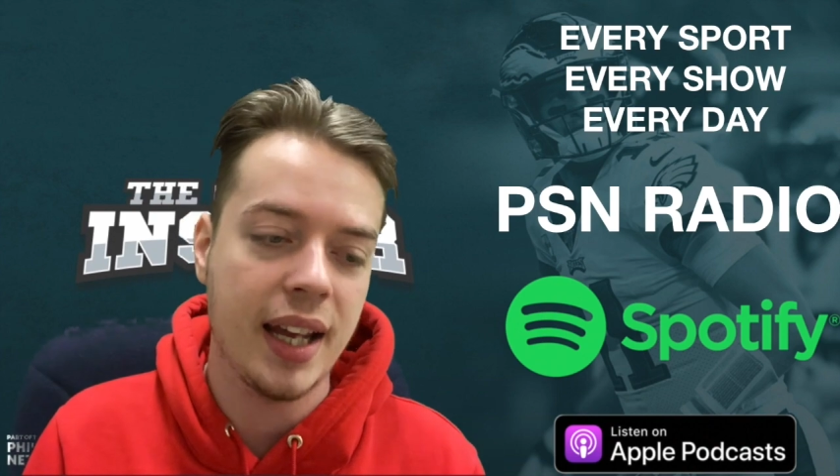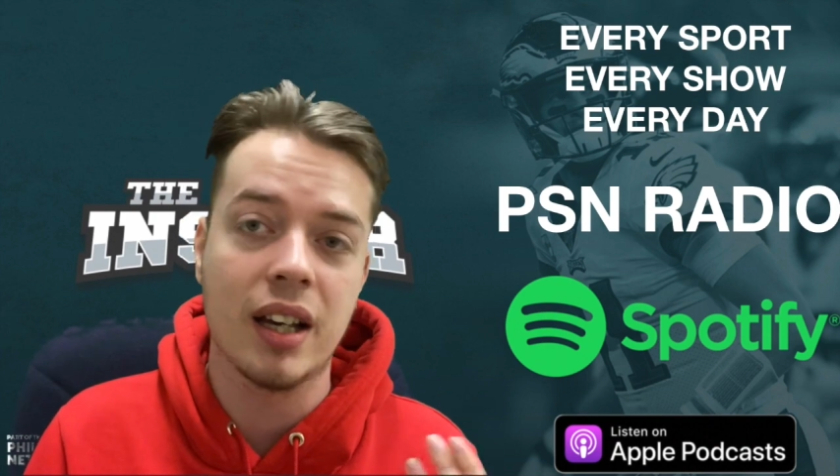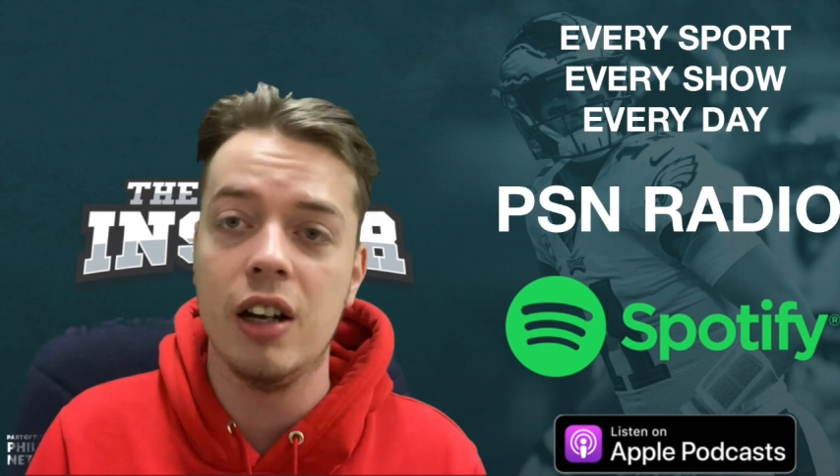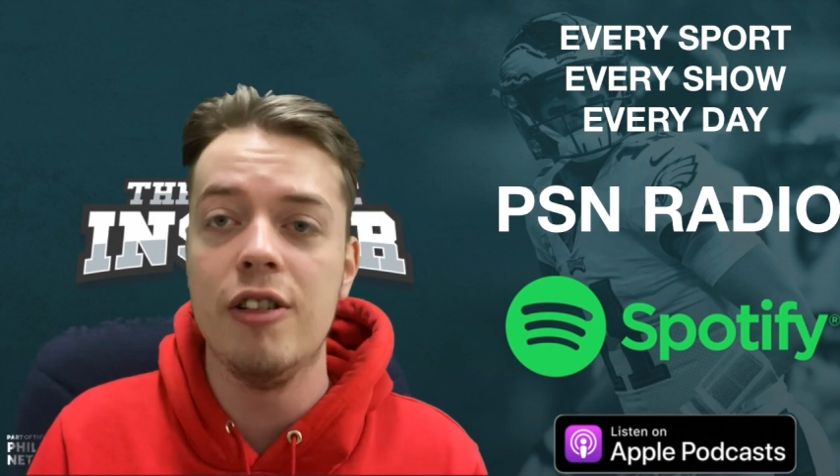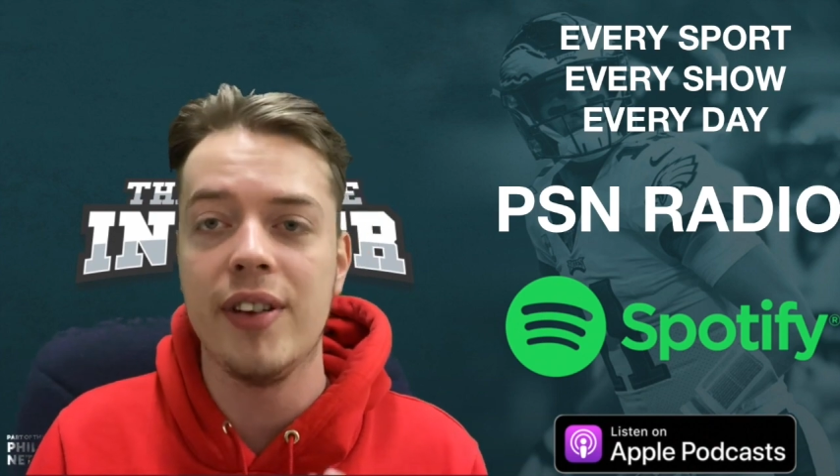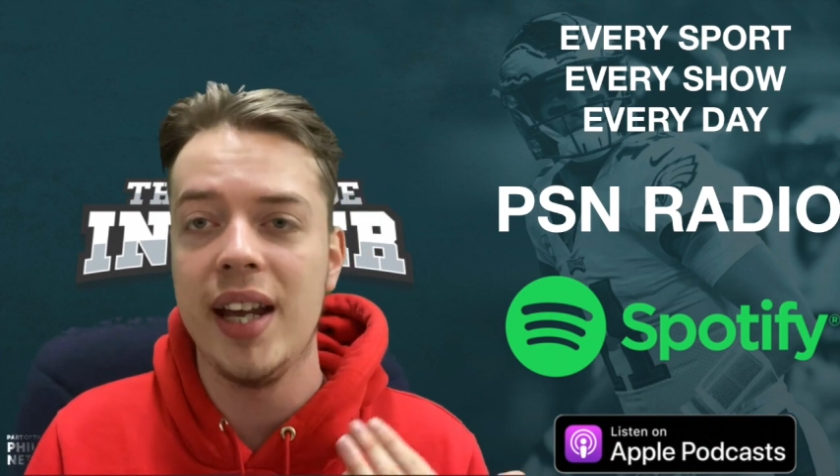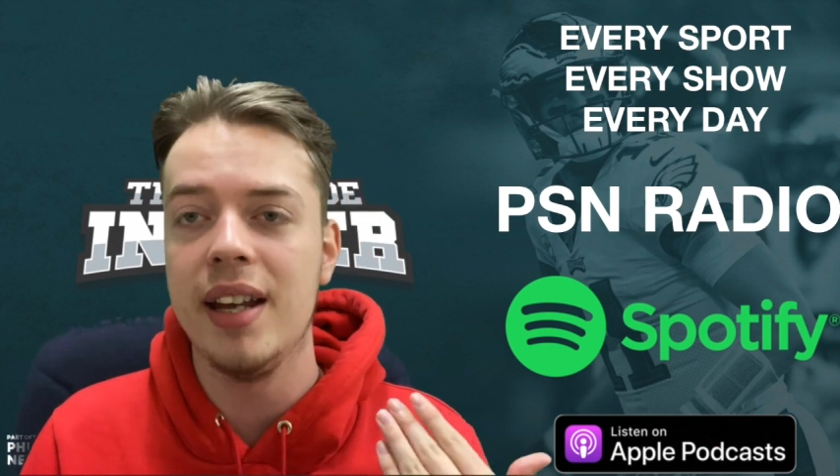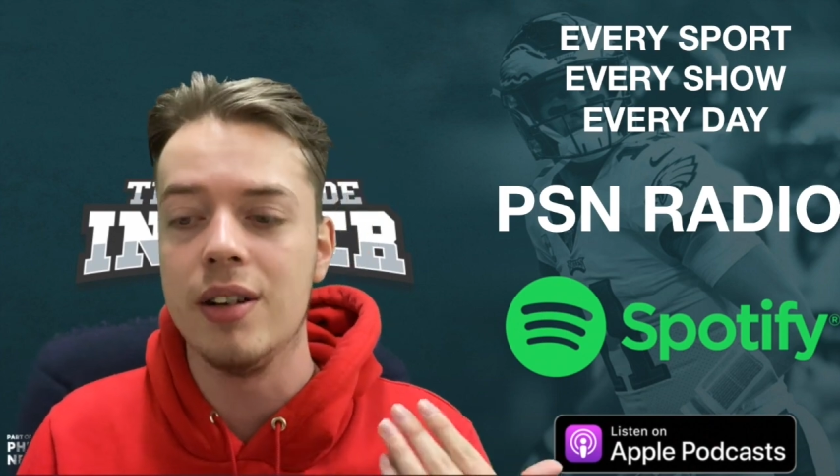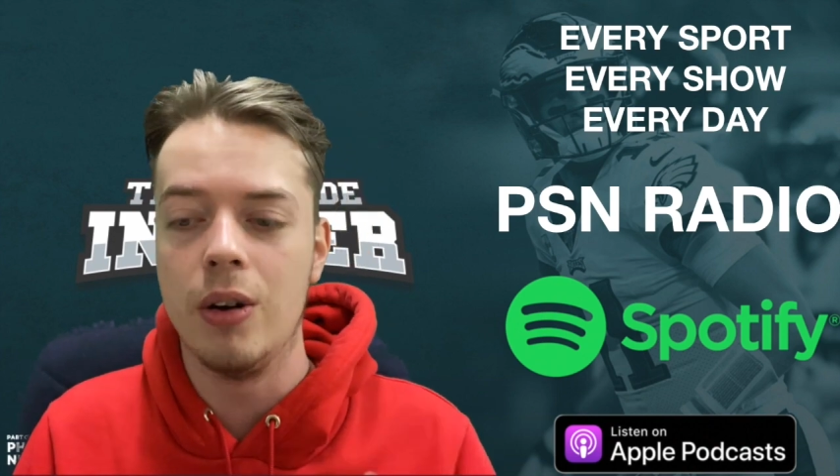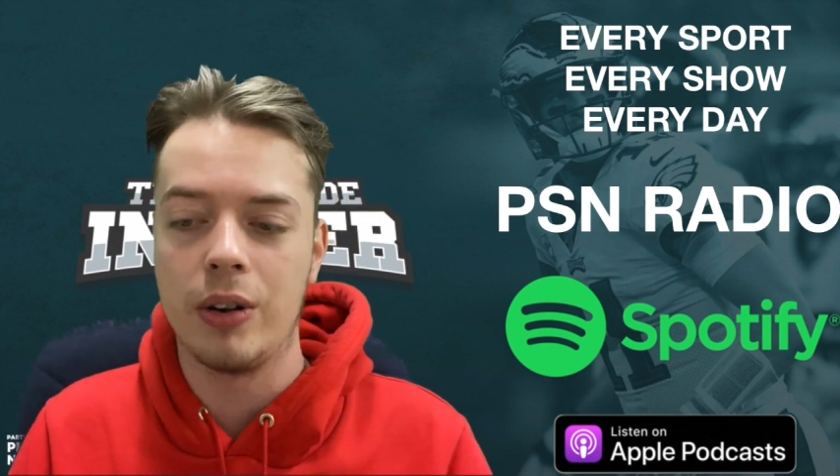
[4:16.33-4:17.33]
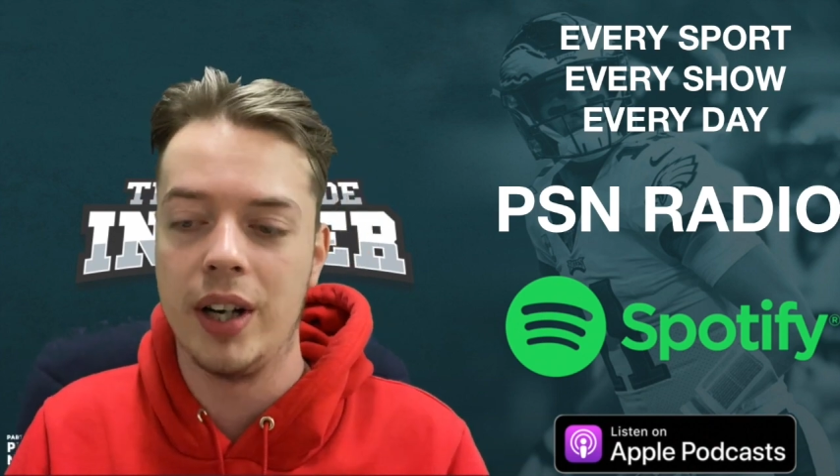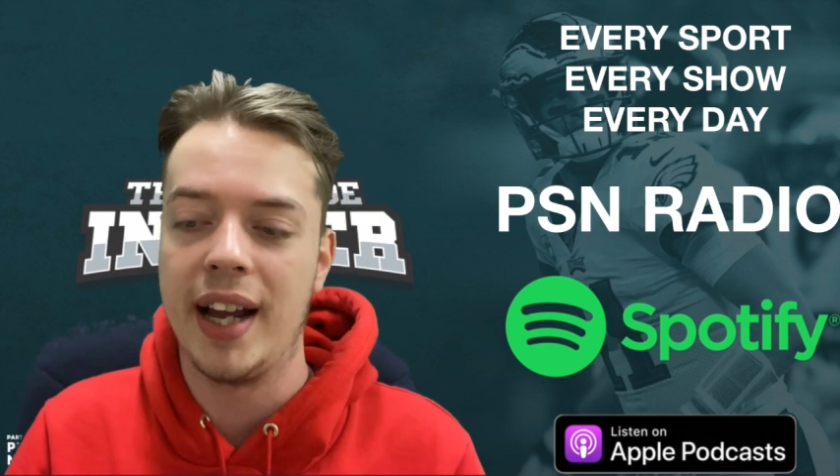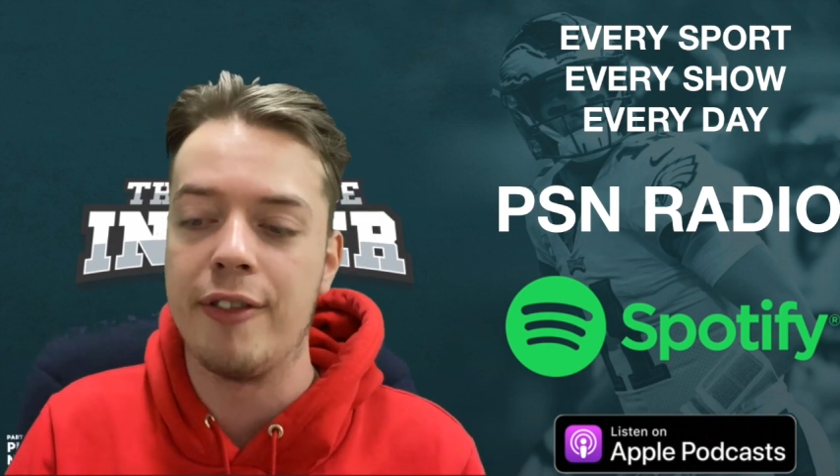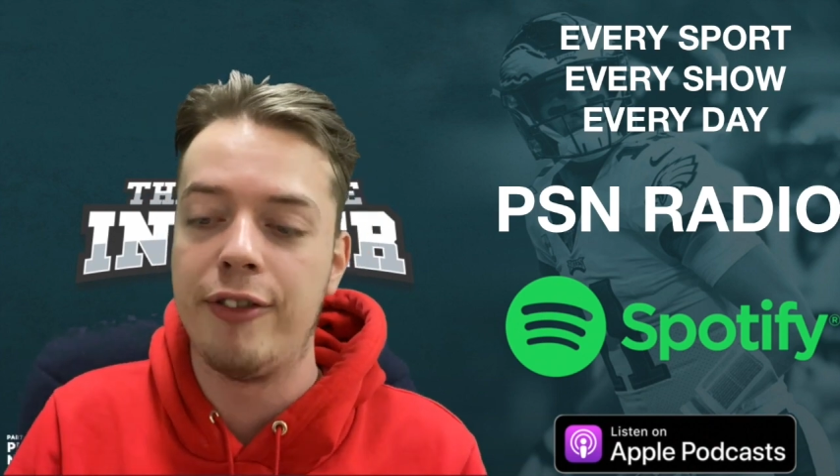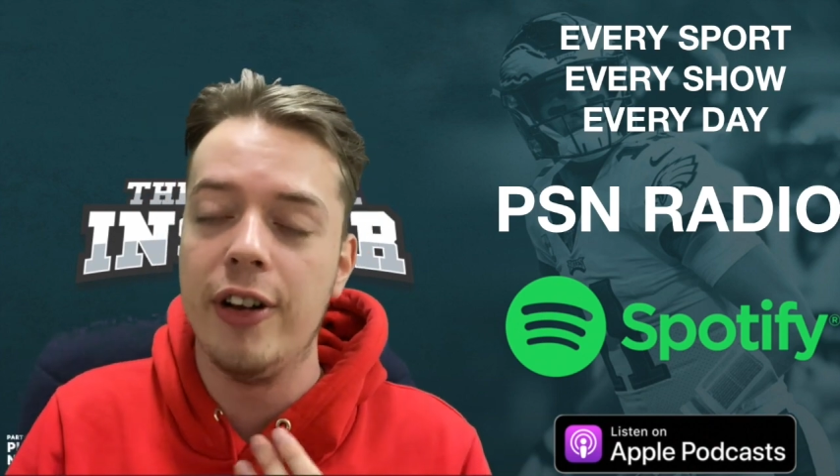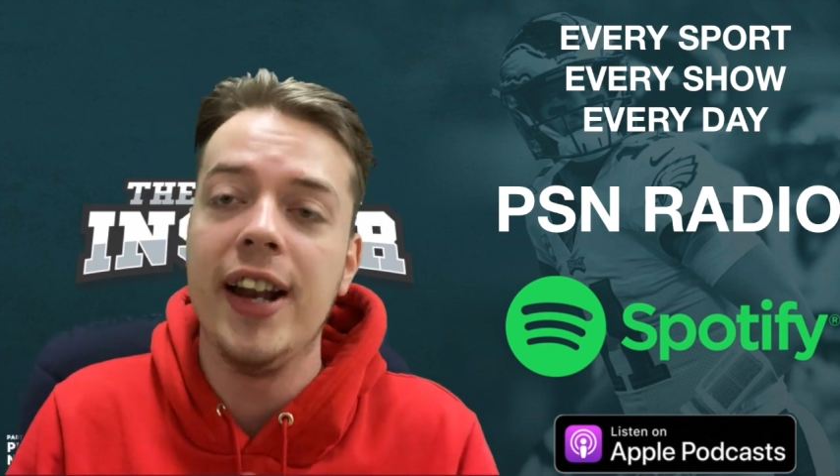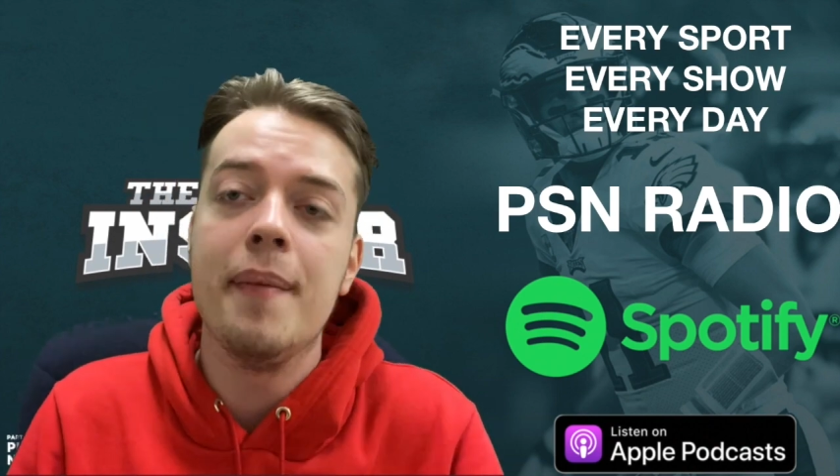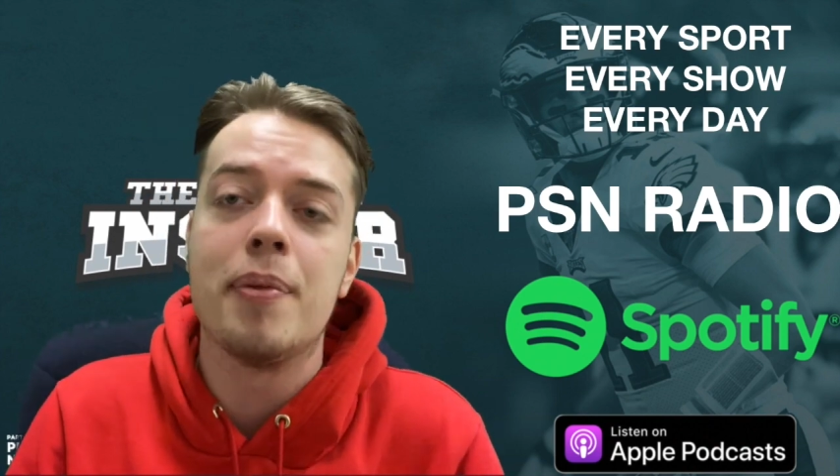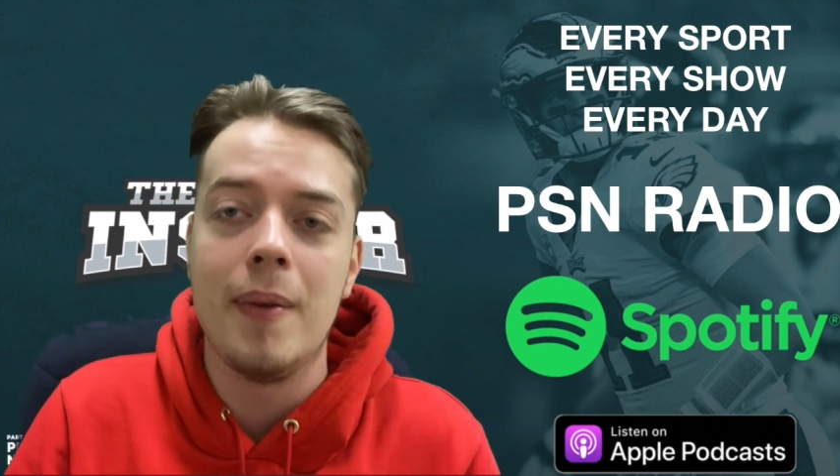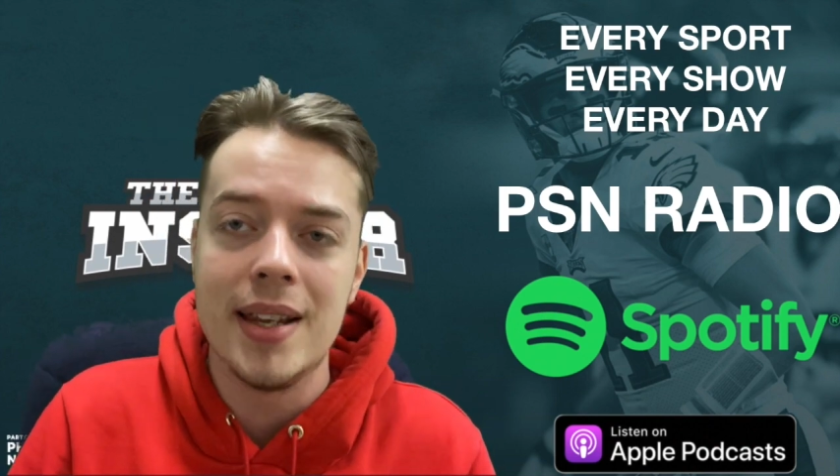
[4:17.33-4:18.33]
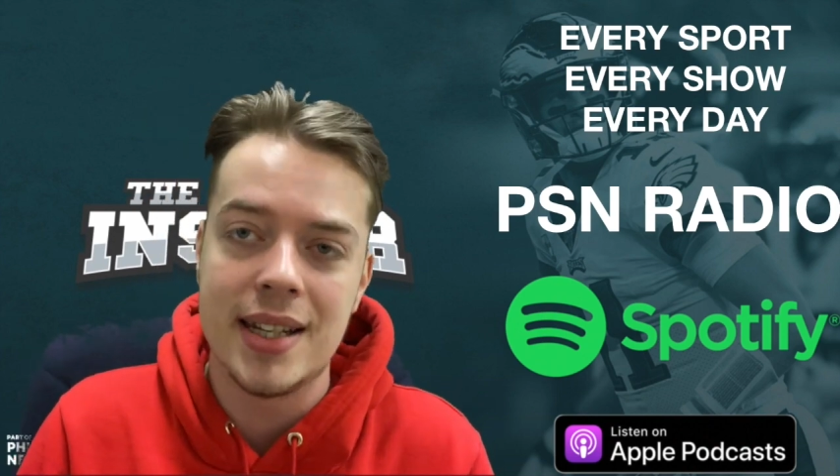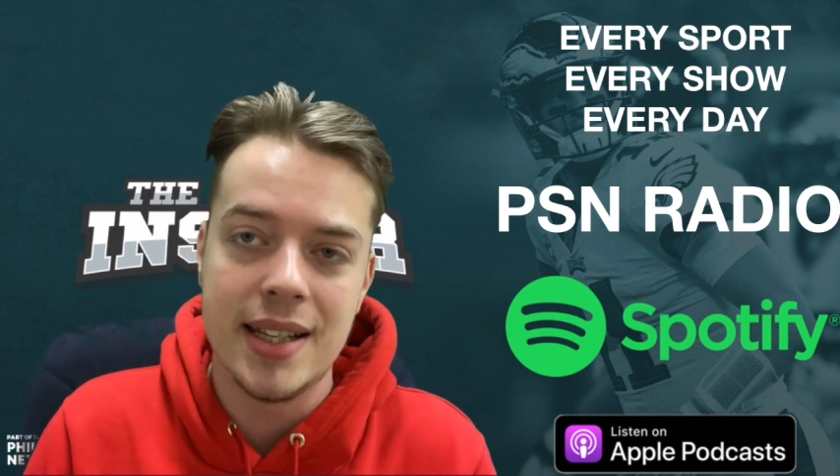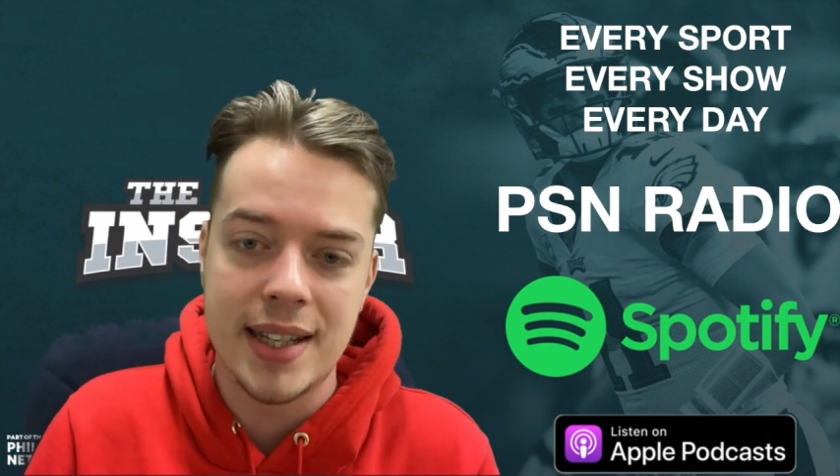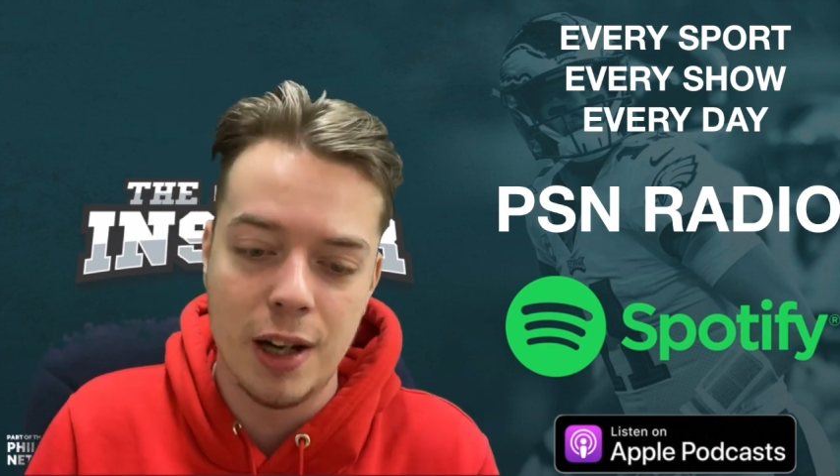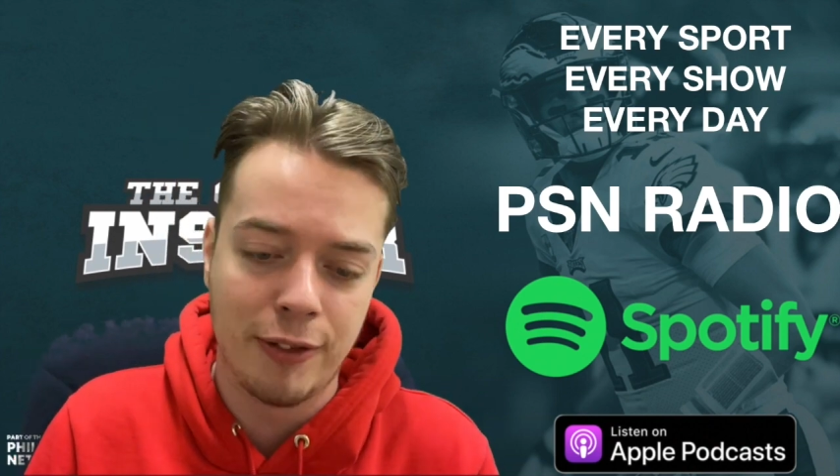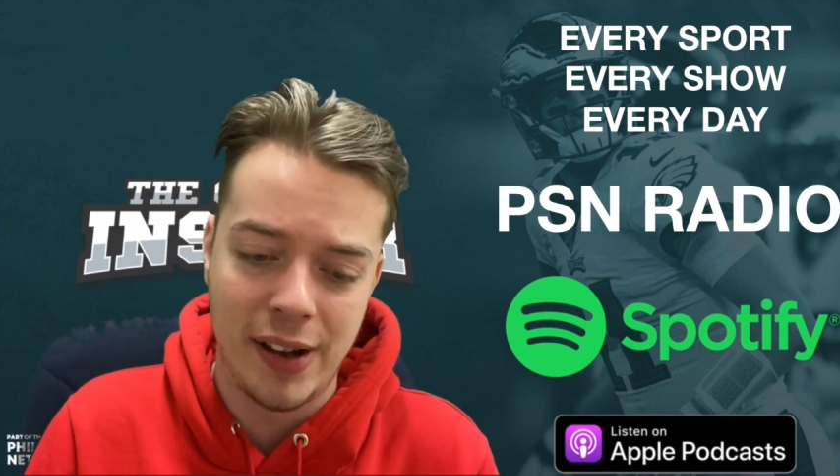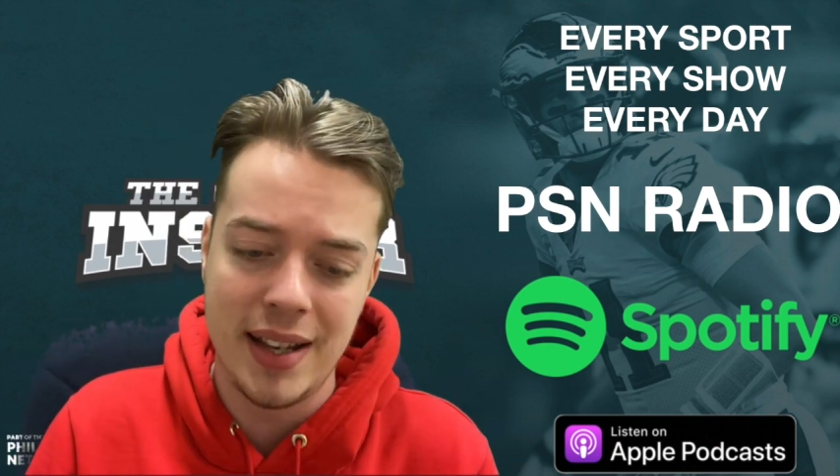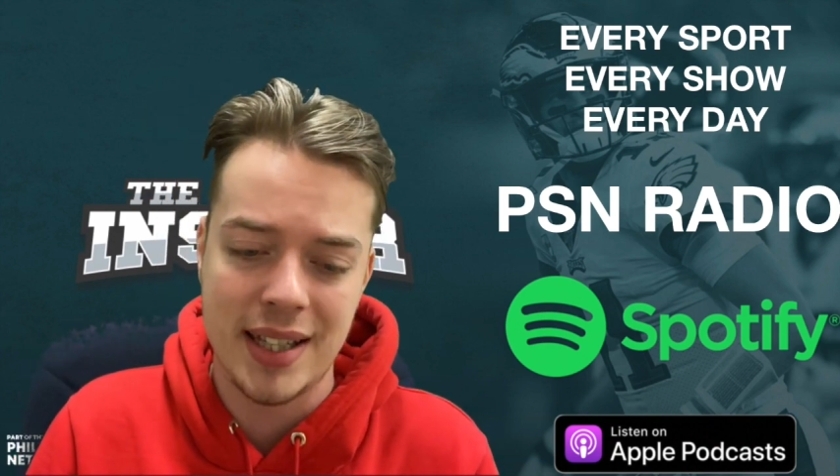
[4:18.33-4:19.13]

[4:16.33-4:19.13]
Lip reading: COVID, not going to get fully implemented into the offense.